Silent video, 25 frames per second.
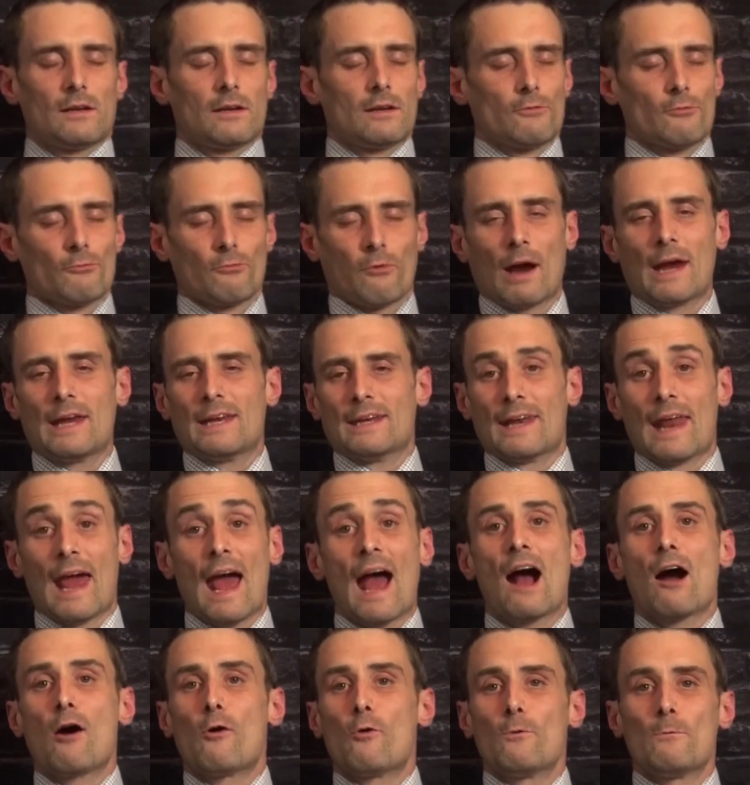right
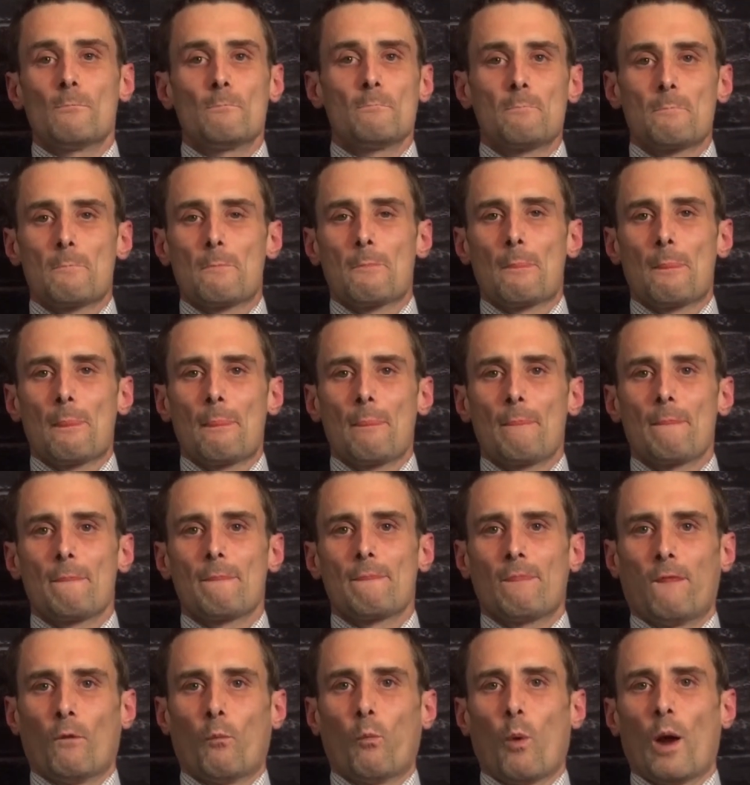now,
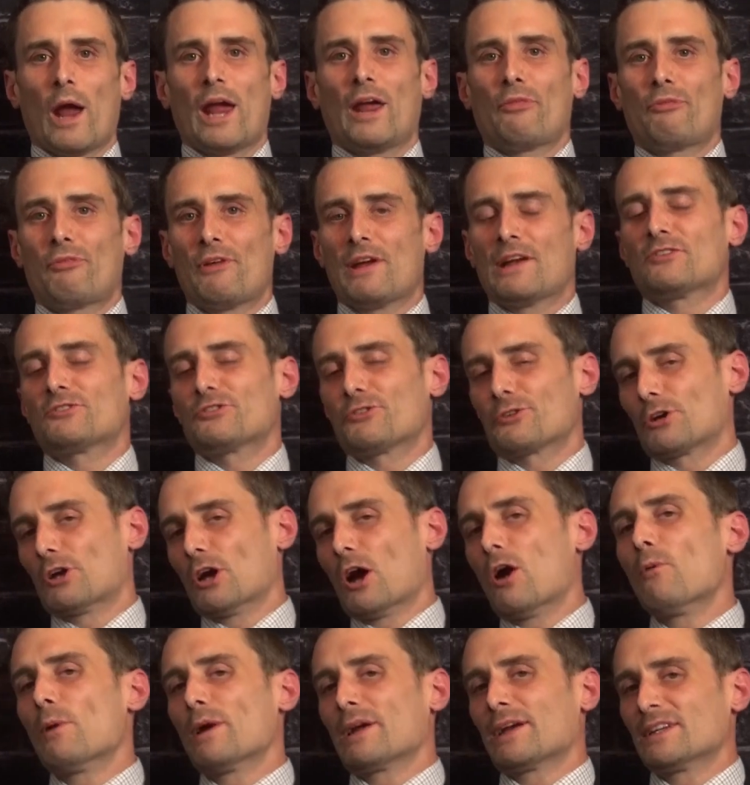the way things are
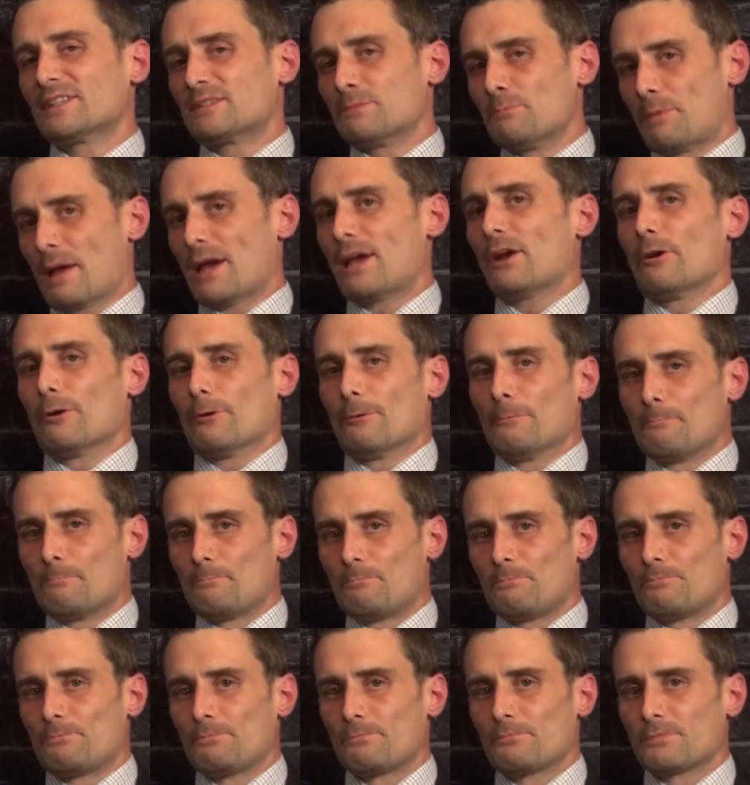going, it's better.
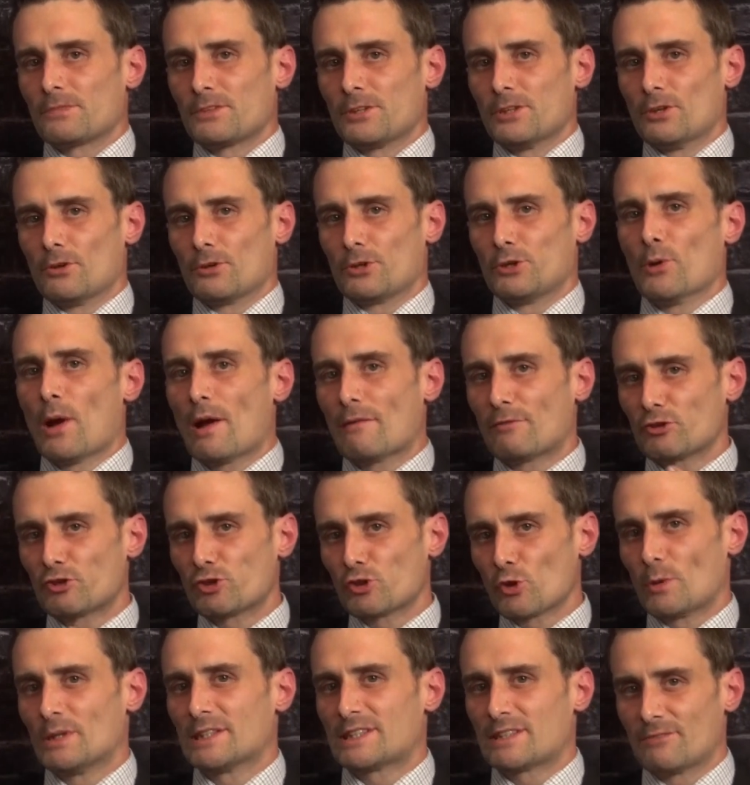You have a
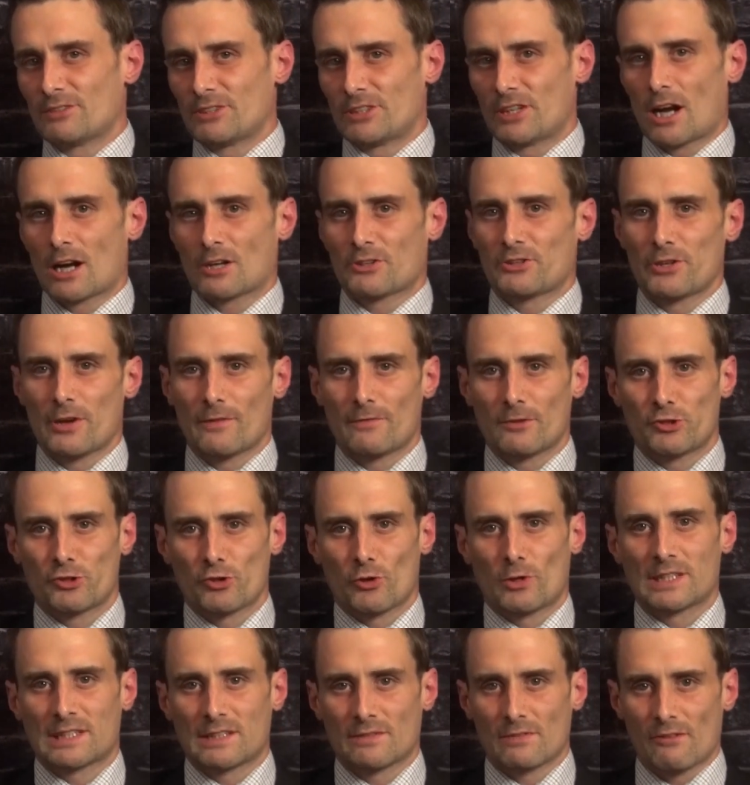choice of a doctor, you have a
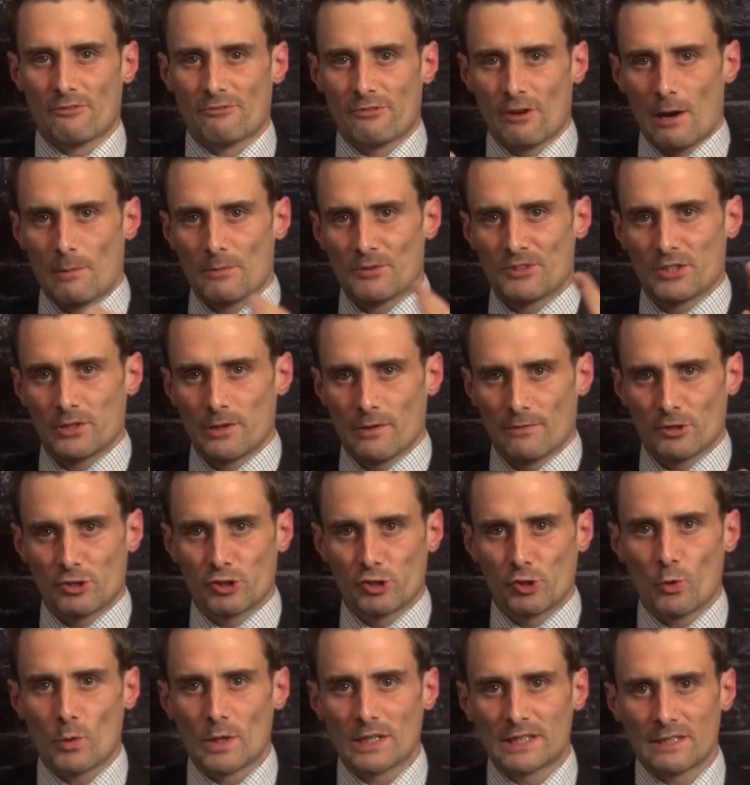choice of a pharmacy, you have a
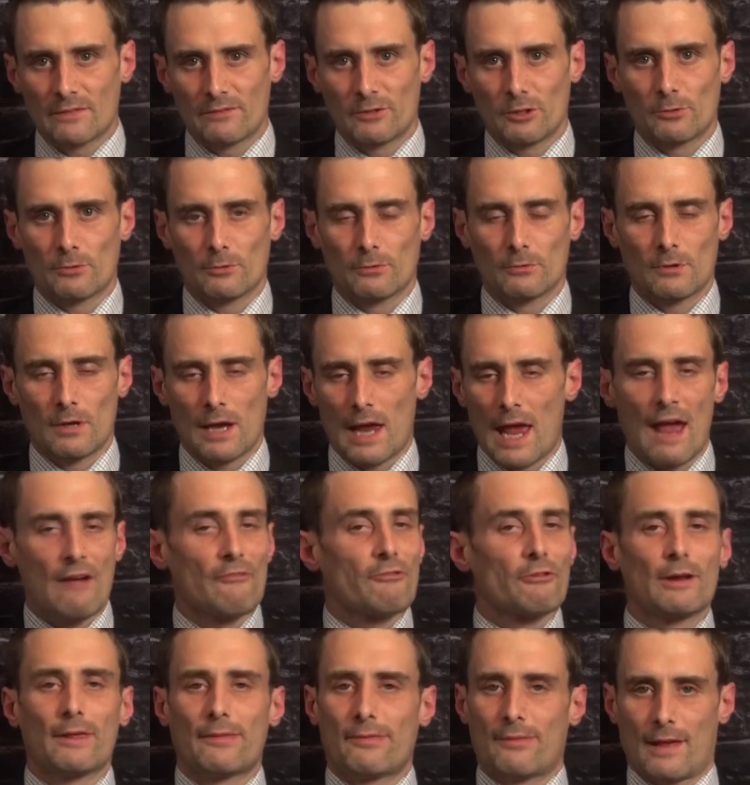choice of your
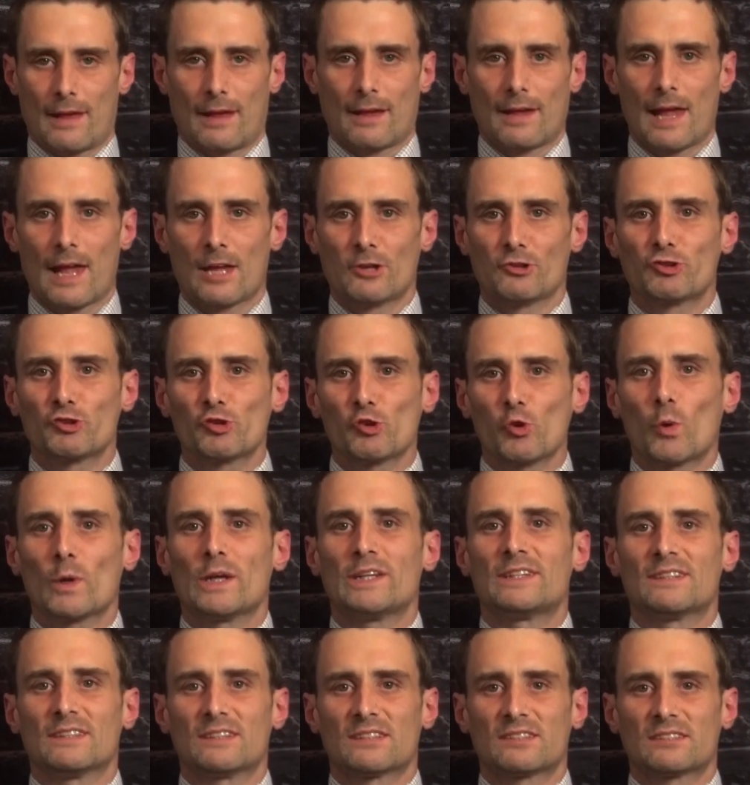everything. And
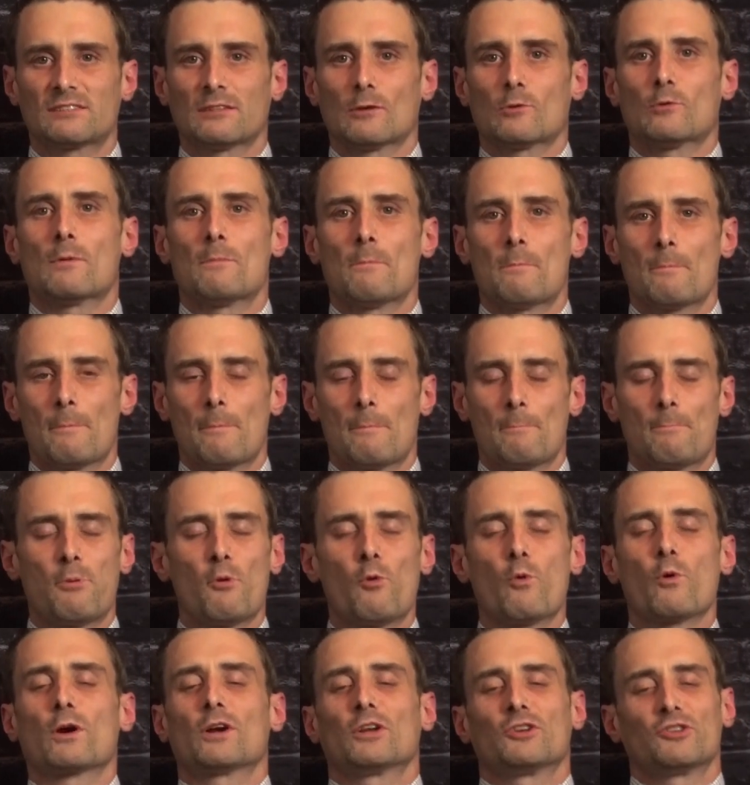choice is so
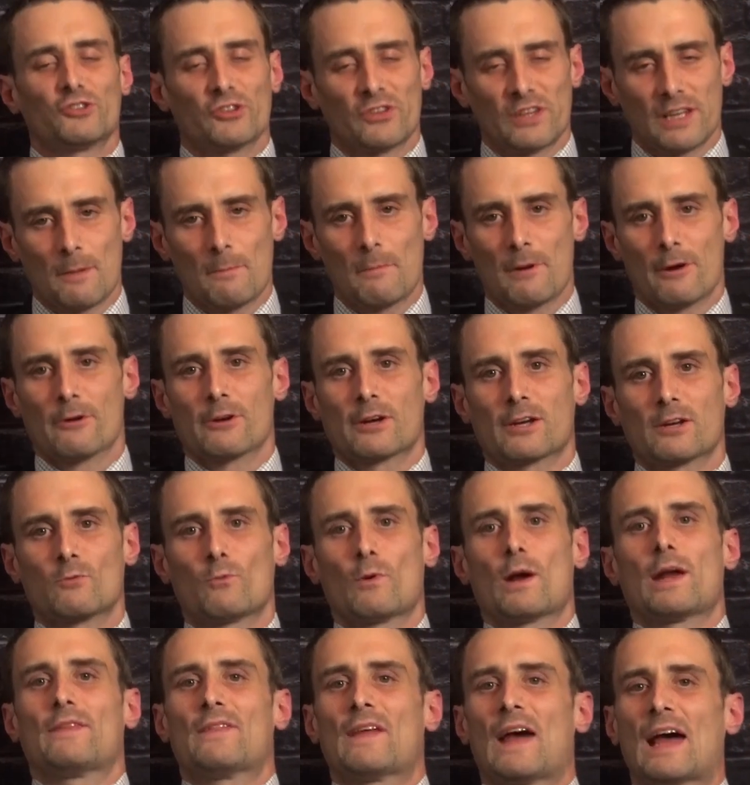important to the American
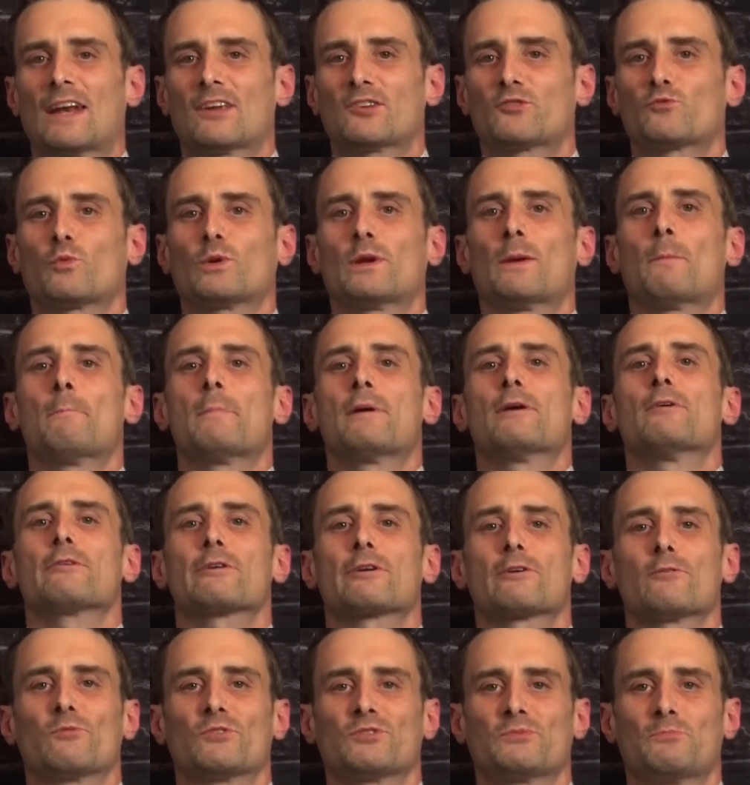way. That is what
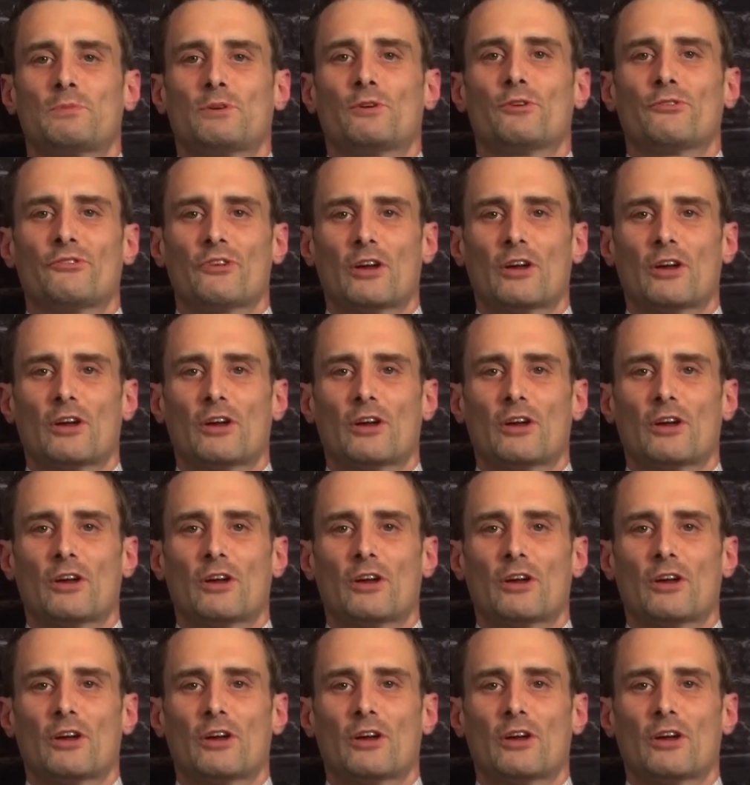America was built